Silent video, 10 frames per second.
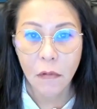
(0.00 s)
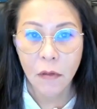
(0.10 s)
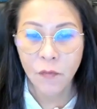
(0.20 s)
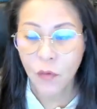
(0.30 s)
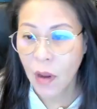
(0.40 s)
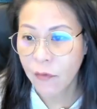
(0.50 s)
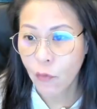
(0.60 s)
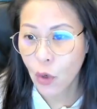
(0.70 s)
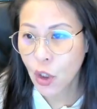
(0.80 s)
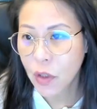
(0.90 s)
If you have
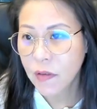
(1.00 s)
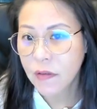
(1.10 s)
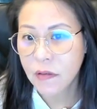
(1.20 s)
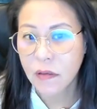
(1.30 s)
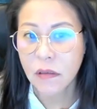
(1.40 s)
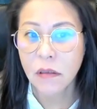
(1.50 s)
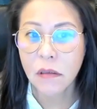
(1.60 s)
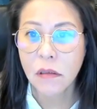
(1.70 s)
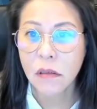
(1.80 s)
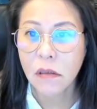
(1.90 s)
questions
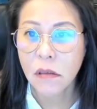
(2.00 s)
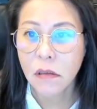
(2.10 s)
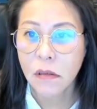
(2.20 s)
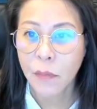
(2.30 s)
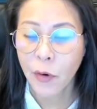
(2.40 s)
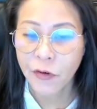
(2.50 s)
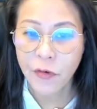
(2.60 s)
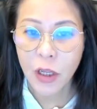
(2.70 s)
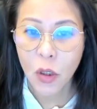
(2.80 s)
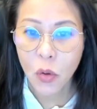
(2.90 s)

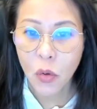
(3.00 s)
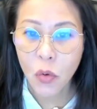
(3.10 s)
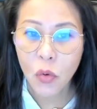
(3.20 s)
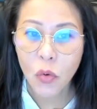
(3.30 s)
bothering you,